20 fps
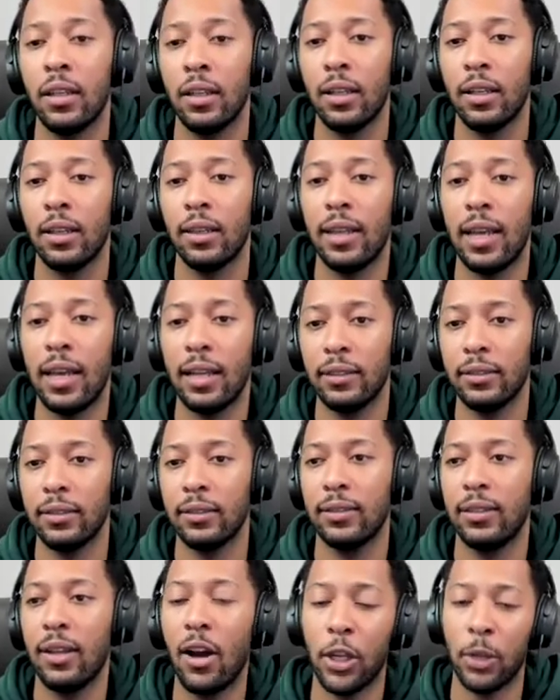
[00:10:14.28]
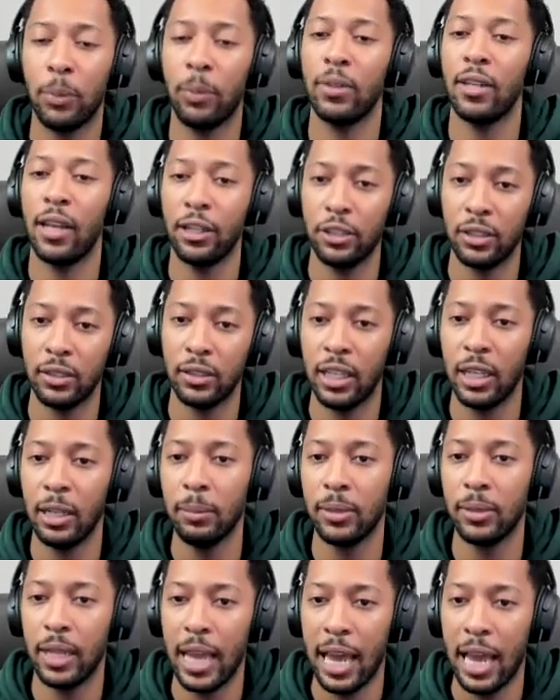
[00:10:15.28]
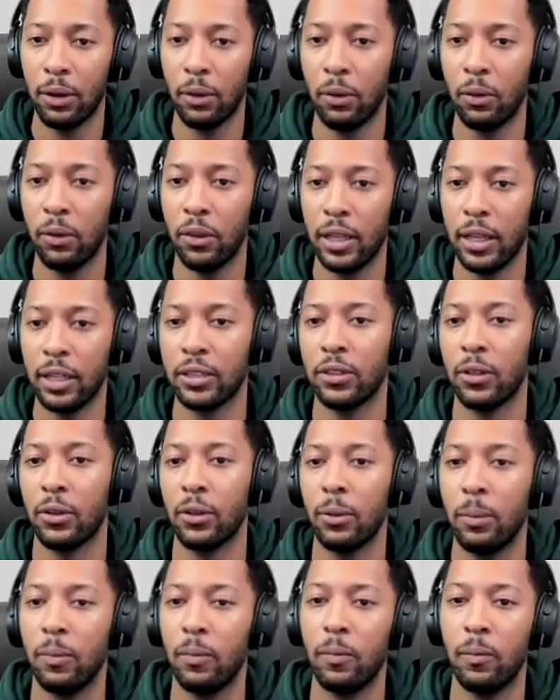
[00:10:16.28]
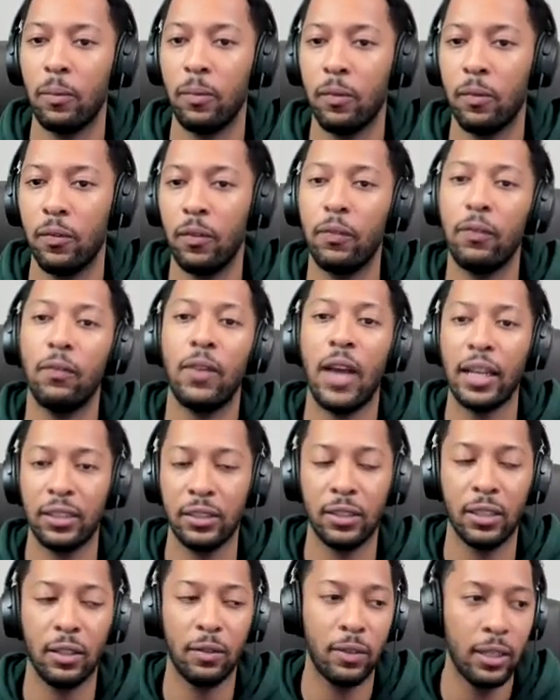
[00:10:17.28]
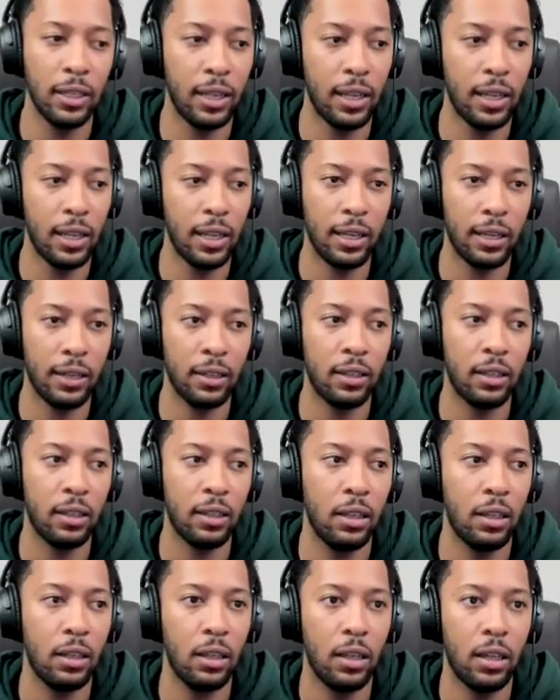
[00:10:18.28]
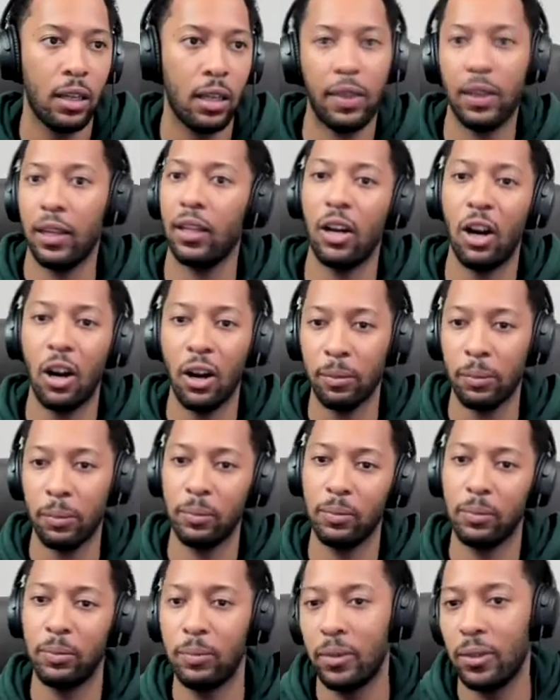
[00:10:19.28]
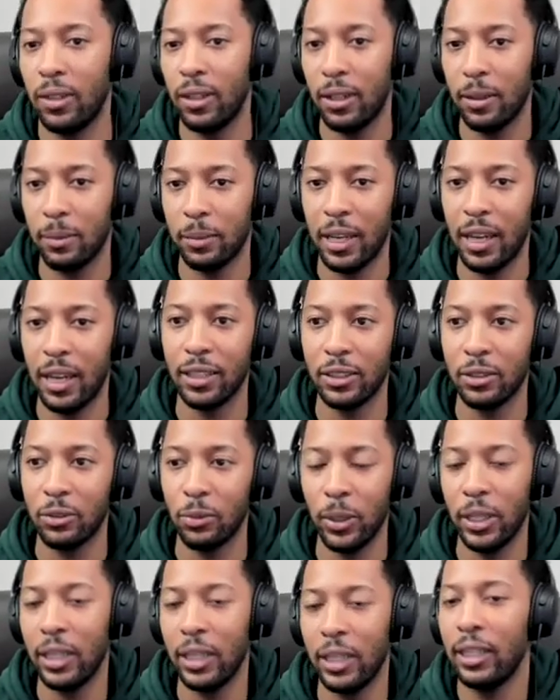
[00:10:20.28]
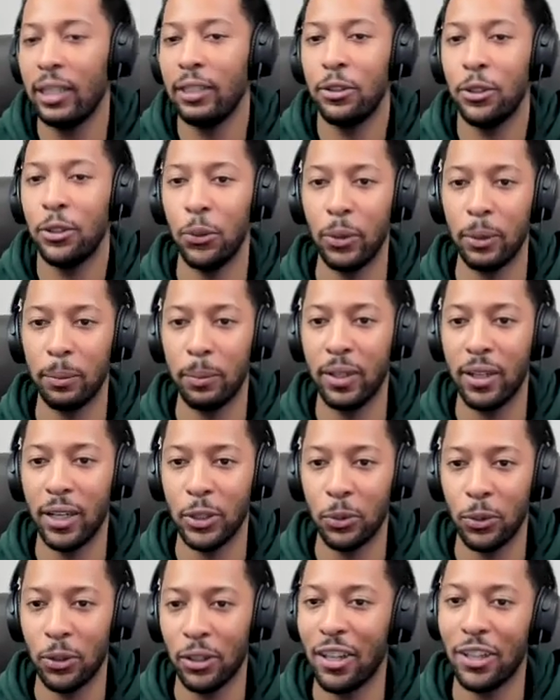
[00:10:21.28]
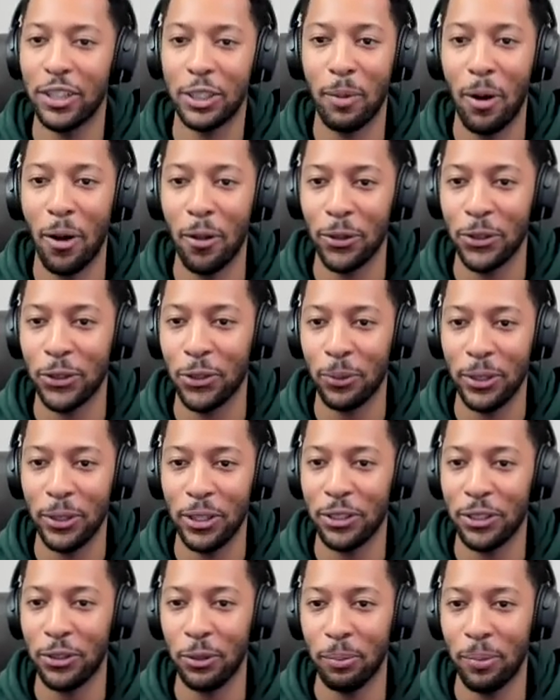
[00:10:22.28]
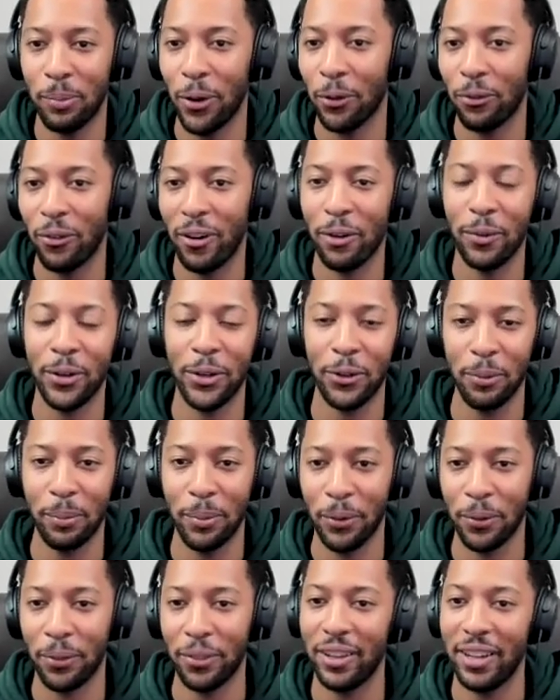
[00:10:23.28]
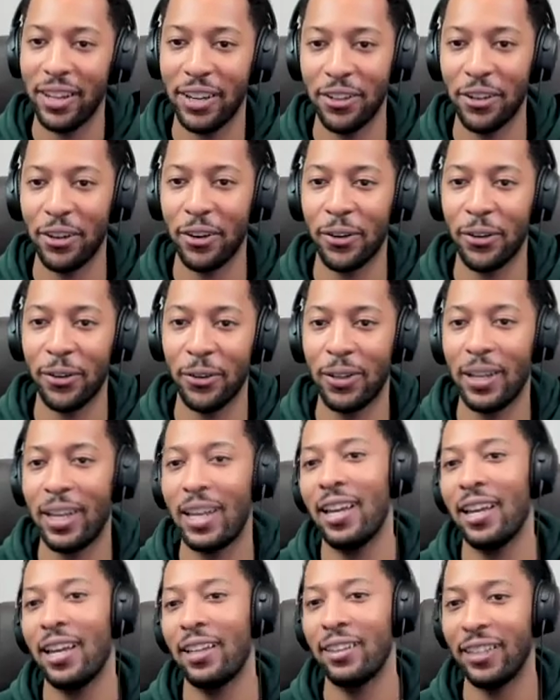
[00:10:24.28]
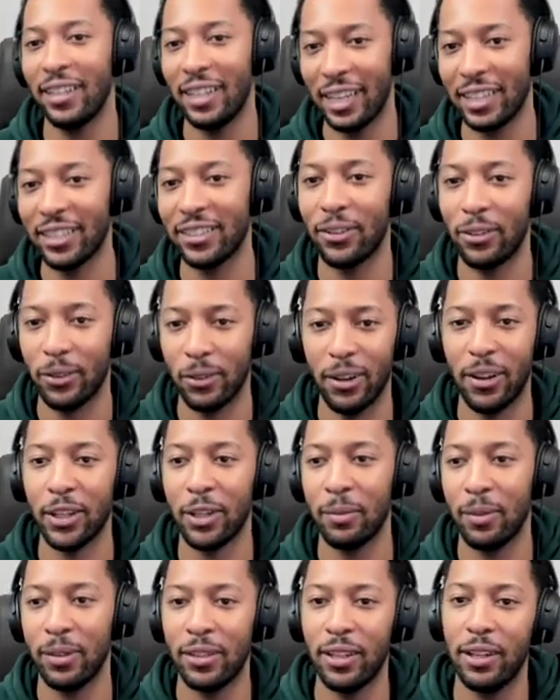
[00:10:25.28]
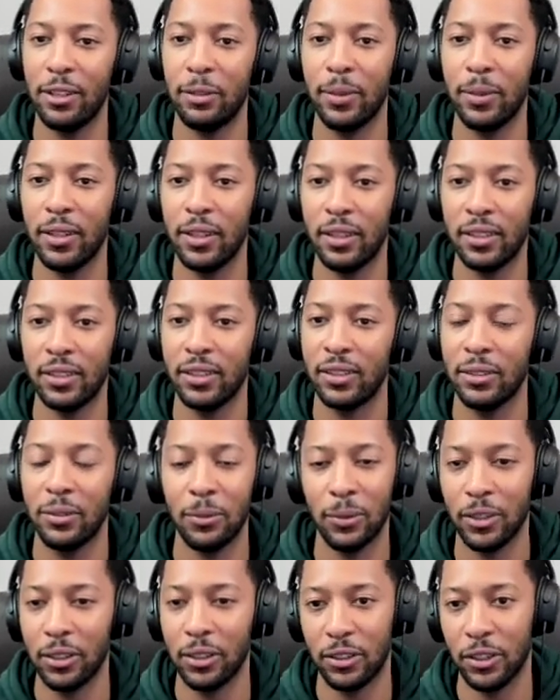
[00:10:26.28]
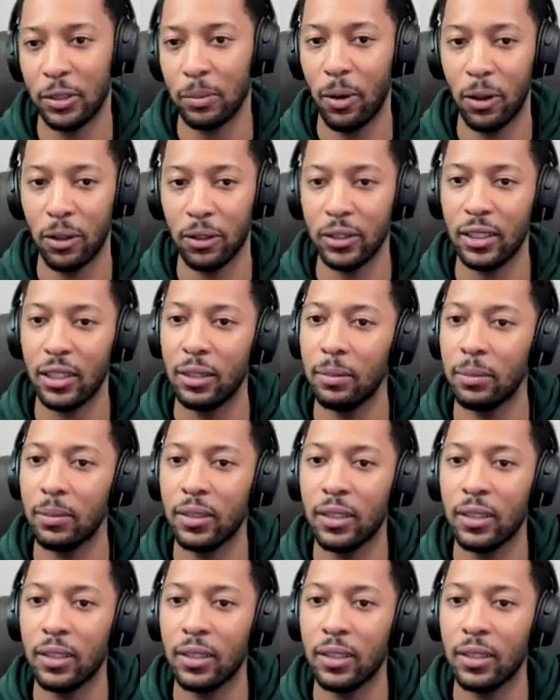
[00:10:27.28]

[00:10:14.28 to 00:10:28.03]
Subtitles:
that documentation team to handle the external facets of it. And I think in our case, we do it because we're a lot smaller. So we just do both, right? We do both the internal and the external documentation because we're just a smaller team.